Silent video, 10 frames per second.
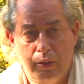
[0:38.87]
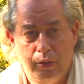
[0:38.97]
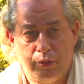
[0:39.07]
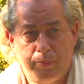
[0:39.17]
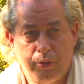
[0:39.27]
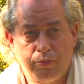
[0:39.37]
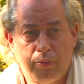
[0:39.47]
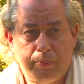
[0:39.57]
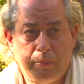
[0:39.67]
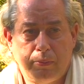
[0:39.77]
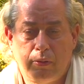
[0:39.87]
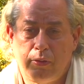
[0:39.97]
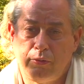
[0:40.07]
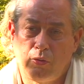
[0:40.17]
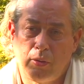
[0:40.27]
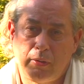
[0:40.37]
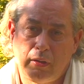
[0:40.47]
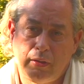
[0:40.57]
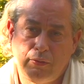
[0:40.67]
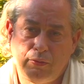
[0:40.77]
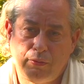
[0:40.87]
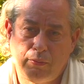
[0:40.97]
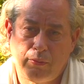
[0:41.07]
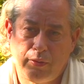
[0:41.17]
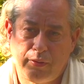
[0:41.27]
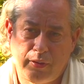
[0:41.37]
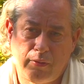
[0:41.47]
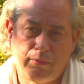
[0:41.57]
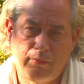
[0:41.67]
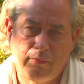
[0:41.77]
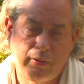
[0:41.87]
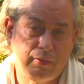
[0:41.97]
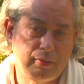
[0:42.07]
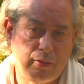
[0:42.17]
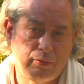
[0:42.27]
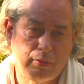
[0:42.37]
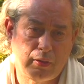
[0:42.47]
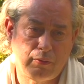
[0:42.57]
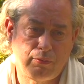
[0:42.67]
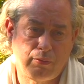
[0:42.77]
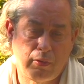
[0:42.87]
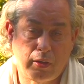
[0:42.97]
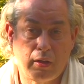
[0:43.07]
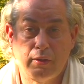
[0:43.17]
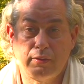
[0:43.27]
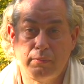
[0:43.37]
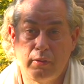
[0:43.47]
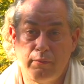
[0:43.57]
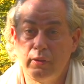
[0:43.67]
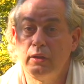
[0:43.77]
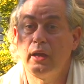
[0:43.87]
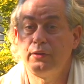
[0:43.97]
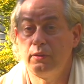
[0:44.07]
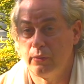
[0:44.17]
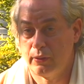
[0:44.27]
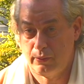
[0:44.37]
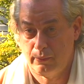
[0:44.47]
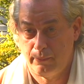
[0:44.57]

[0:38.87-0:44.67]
Spiritual people normally use the word self-realization for a concept of enlightenment.